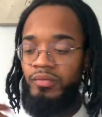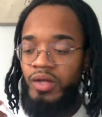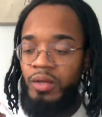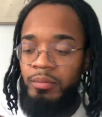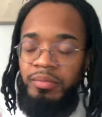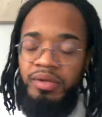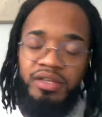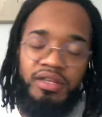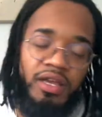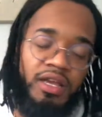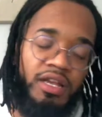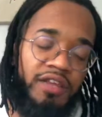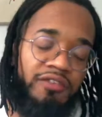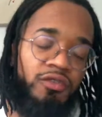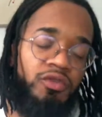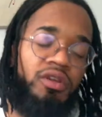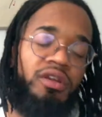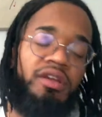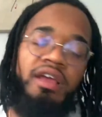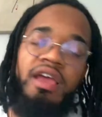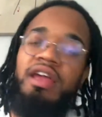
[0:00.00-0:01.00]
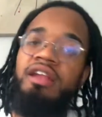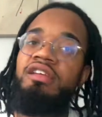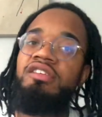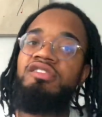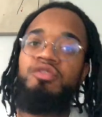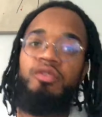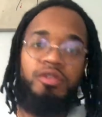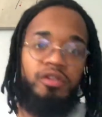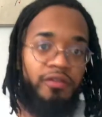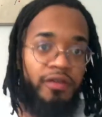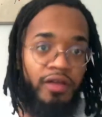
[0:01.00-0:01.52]
But again, if you need any
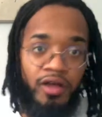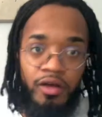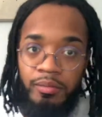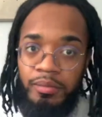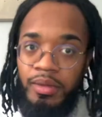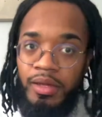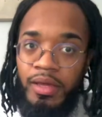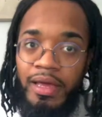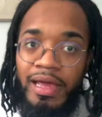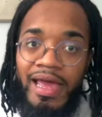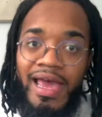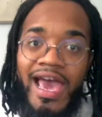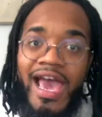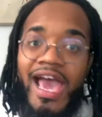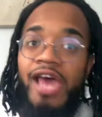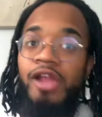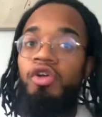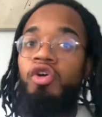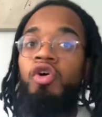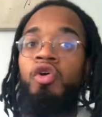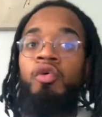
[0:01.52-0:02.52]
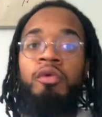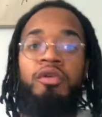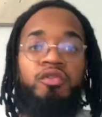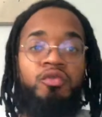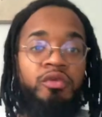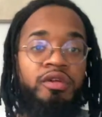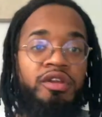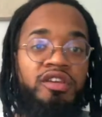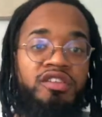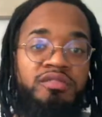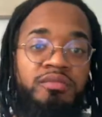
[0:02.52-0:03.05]
sort of help at all with
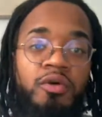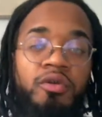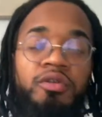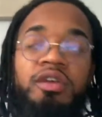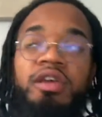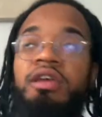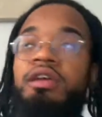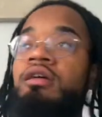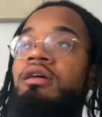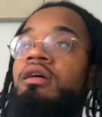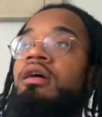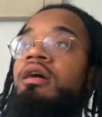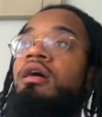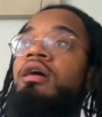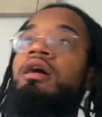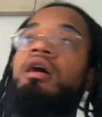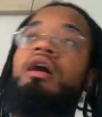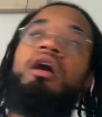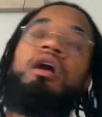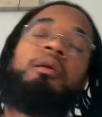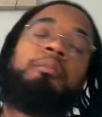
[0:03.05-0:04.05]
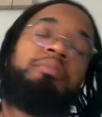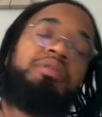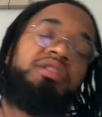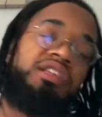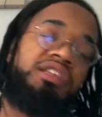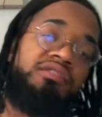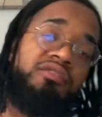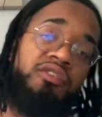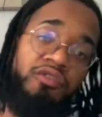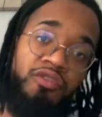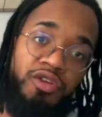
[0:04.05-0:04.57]
quitting smoking,
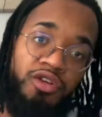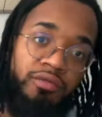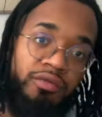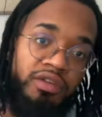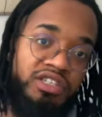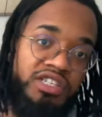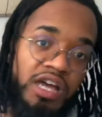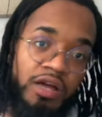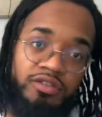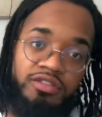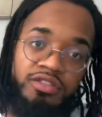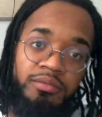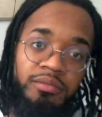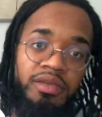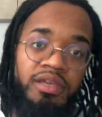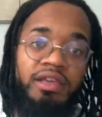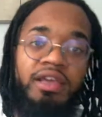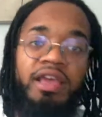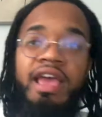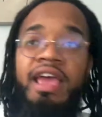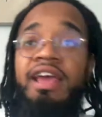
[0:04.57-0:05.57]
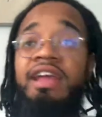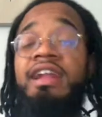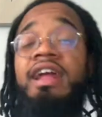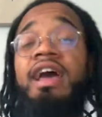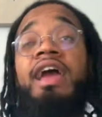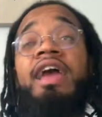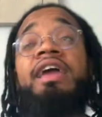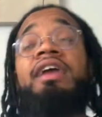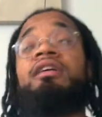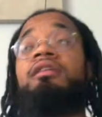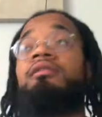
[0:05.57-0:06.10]
please feel free to reach out to me. And
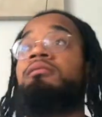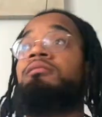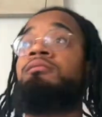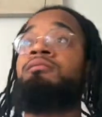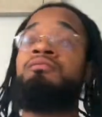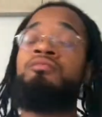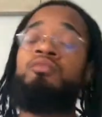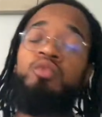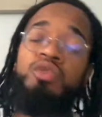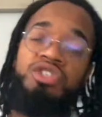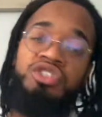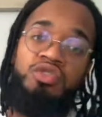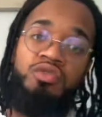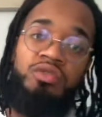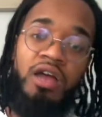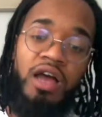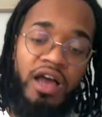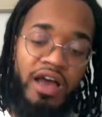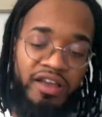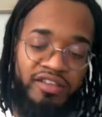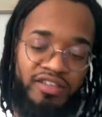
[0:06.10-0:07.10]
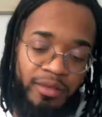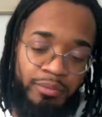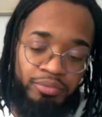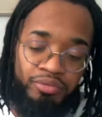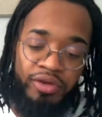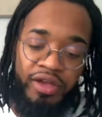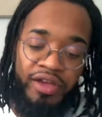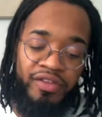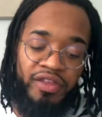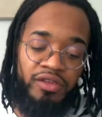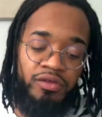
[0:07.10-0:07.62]
I wish you guys, I
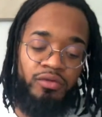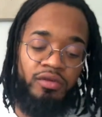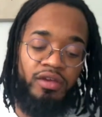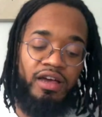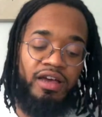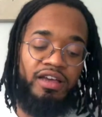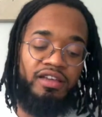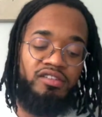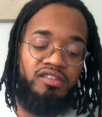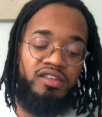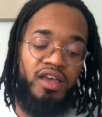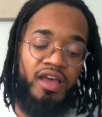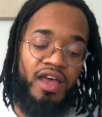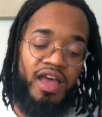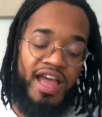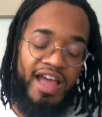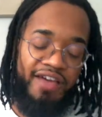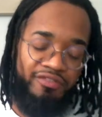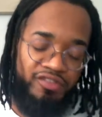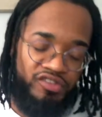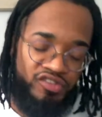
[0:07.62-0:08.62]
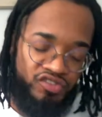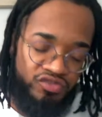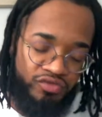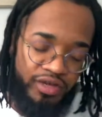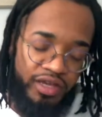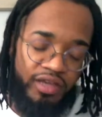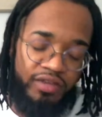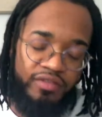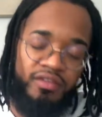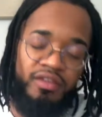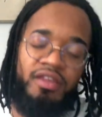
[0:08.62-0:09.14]
pray that you guys have the
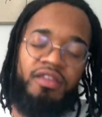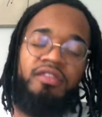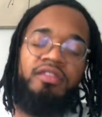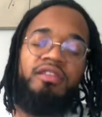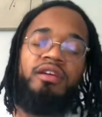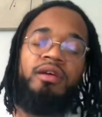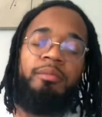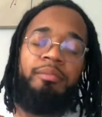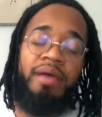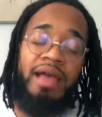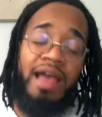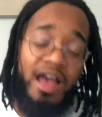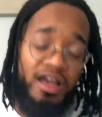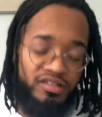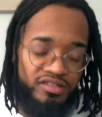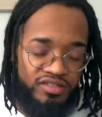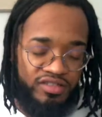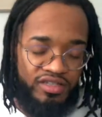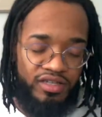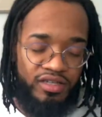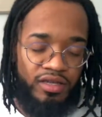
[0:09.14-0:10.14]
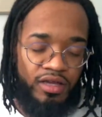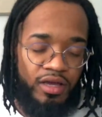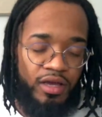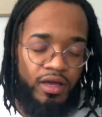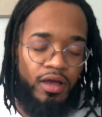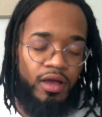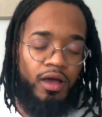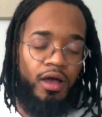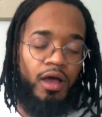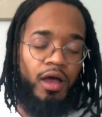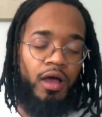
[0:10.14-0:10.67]
strength and the capacity
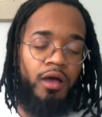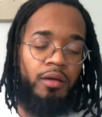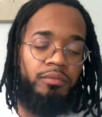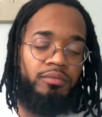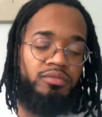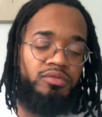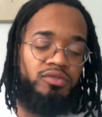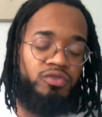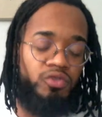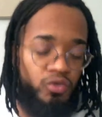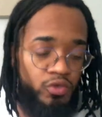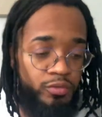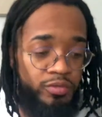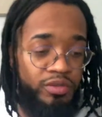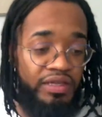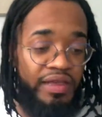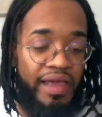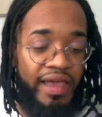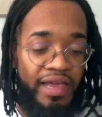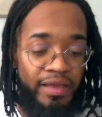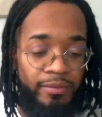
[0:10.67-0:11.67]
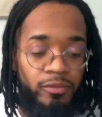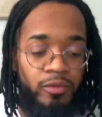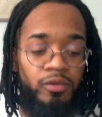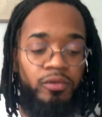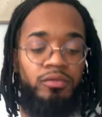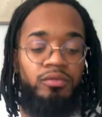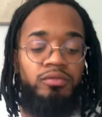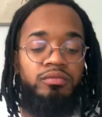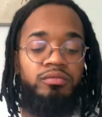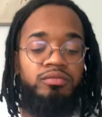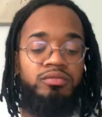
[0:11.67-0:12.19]
to be
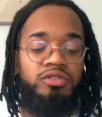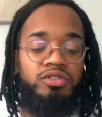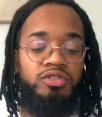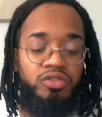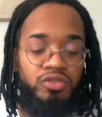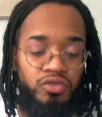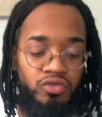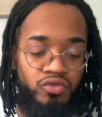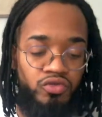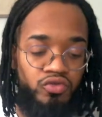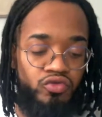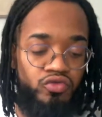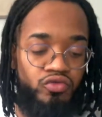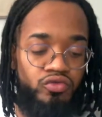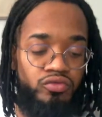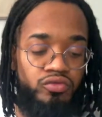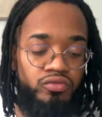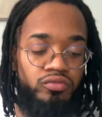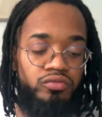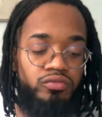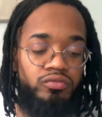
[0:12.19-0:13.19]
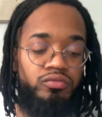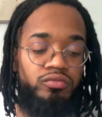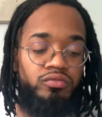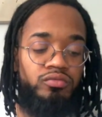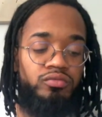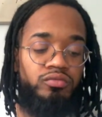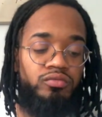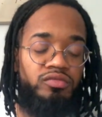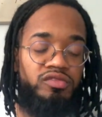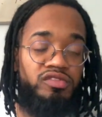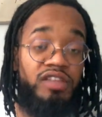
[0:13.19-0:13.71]
able to
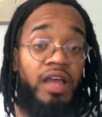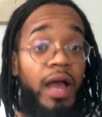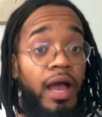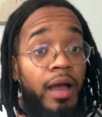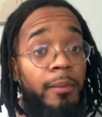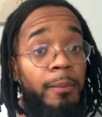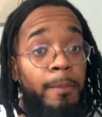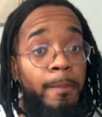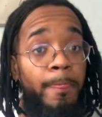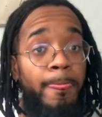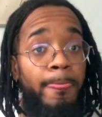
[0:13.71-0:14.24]
stop,